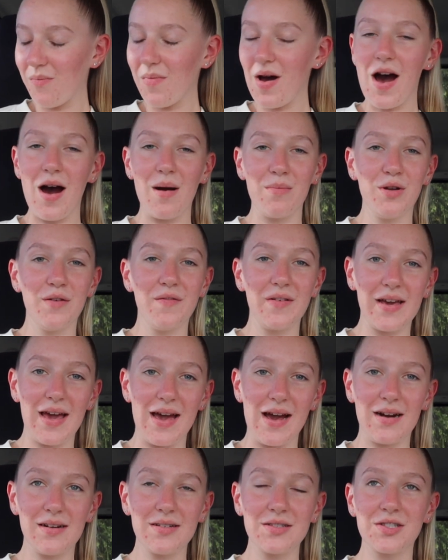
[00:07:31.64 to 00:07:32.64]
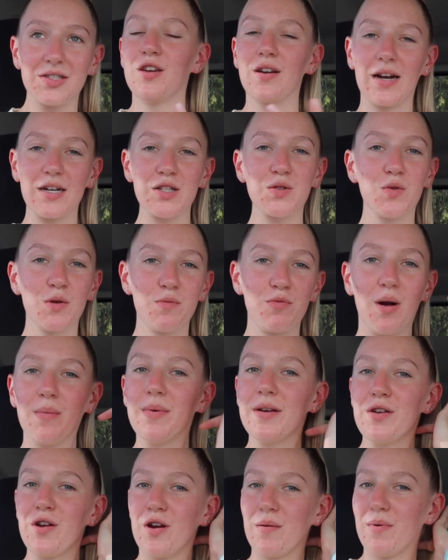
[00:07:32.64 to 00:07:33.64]
are moving house. You guys would
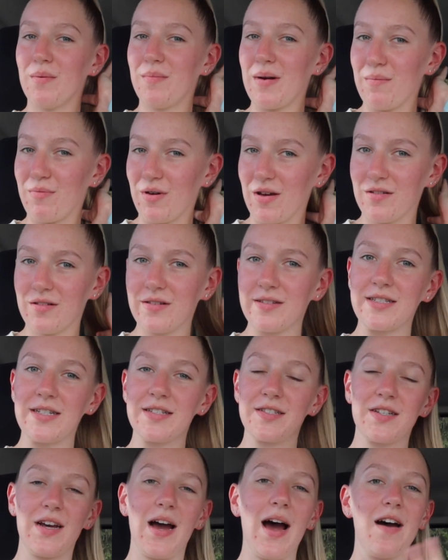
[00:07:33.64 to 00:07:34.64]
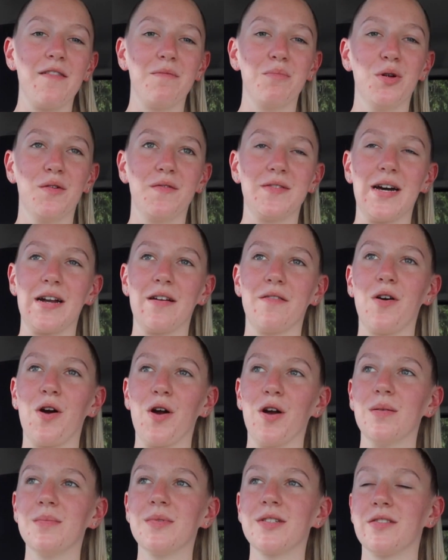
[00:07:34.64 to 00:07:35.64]
probably know, but my brother and sister have moved out of
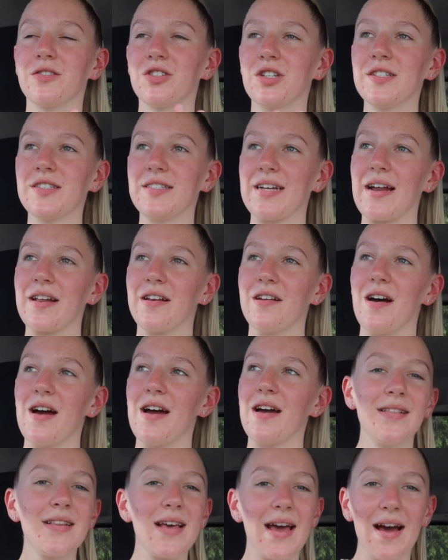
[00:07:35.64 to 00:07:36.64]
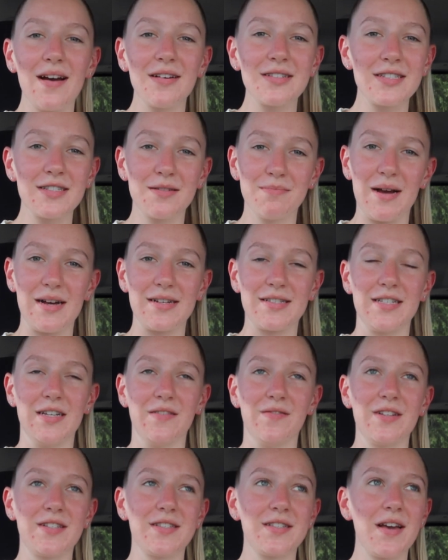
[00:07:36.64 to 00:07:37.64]
home, so it's just Dad and I. And the house is
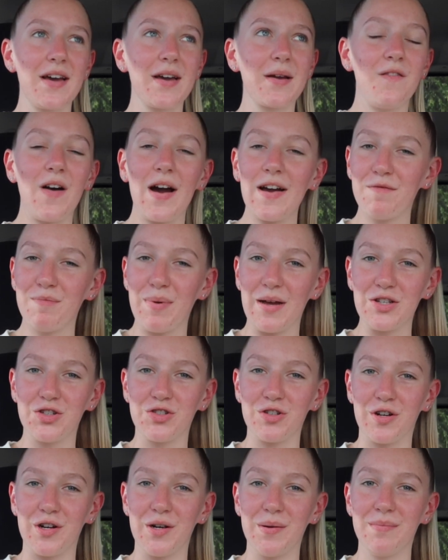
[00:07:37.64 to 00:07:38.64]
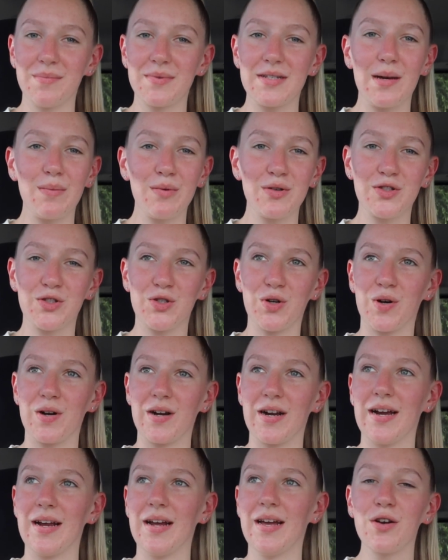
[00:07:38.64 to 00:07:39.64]
massive. It's like 5 bedroom, double
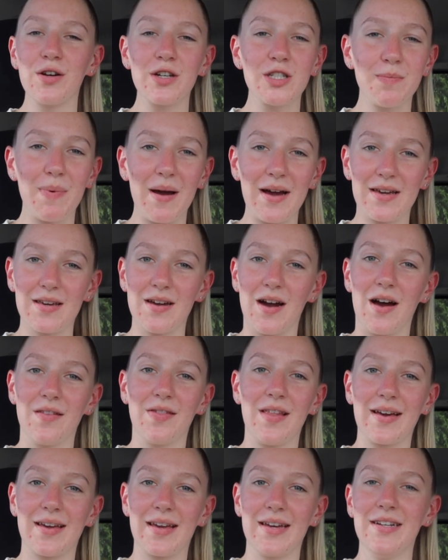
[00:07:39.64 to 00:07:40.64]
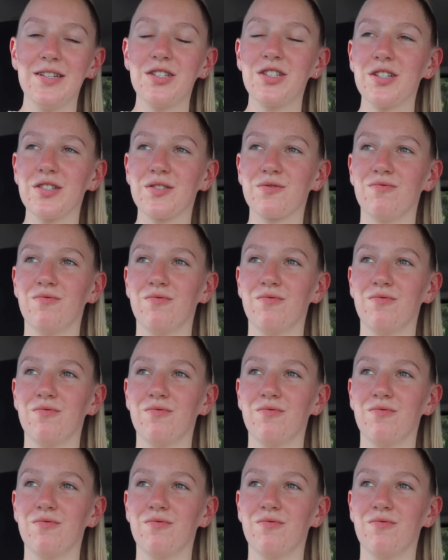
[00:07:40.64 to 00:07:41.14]
story, huge backyard. Like it is just